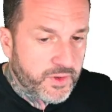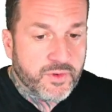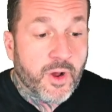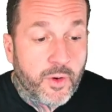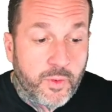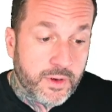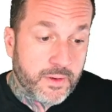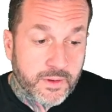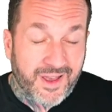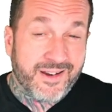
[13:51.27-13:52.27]
if you know
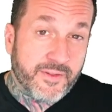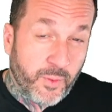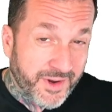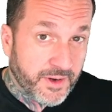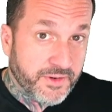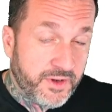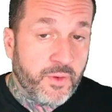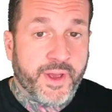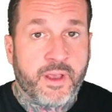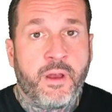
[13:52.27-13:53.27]
kind of what you're
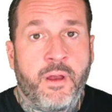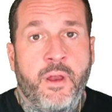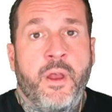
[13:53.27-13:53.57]
doing,